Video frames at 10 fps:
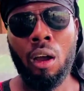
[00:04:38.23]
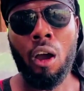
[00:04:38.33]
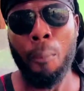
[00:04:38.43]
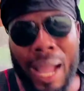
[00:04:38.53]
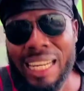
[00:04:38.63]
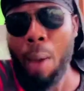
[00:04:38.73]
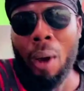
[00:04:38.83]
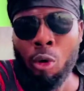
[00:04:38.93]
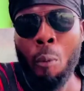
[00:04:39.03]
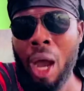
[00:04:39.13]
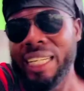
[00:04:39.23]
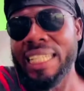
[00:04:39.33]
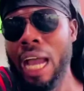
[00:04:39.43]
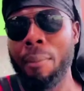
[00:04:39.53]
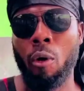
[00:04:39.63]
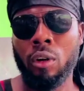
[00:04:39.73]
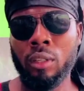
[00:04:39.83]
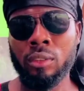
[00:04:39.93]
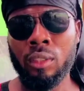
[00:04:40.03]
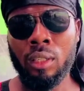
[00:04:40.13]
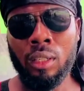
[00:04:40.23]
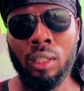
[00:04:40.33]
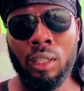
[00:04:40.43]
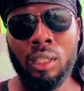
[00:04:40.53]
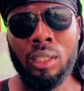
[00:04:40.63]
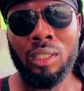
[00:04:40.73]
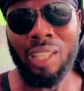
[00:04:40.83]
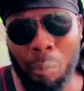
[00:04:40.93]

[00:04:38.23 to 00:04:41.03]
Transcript: Obo that one who dey di amount. Sa